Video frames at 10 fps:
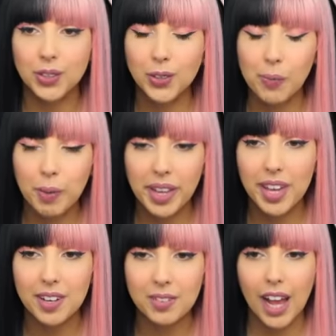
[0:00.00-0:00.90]
You can
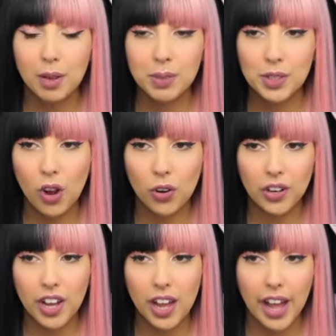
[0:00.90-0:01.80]
begin. I'm
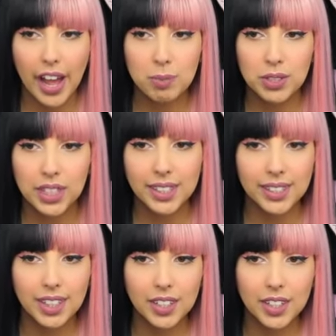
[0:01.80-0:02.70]
Sora. I'm
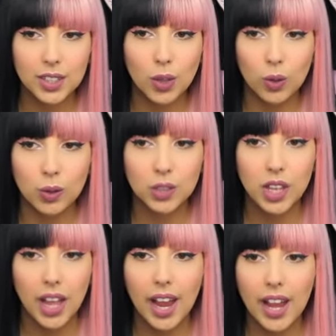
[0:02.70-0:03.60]
16 years old
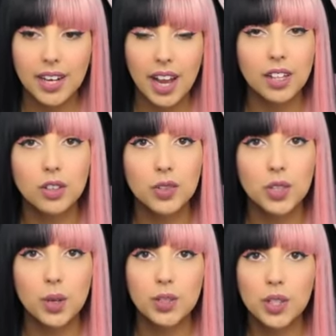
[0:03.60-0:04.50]
and I love to
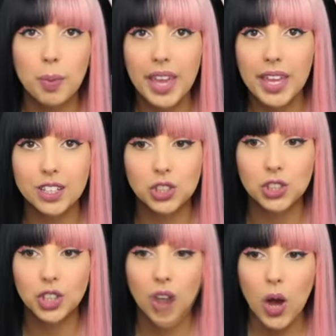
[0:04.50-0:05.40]
go to the
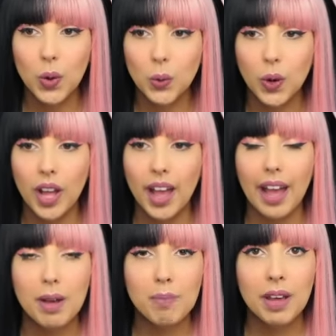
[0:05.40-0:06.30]
beach. Oh,
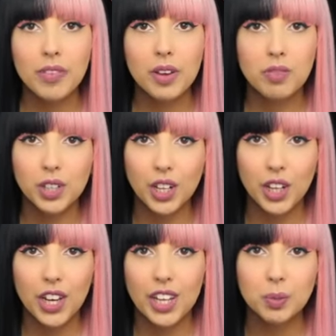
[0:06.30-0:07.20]
and my favorite
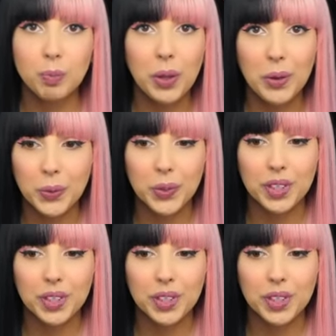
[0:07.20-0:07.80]
color is blue.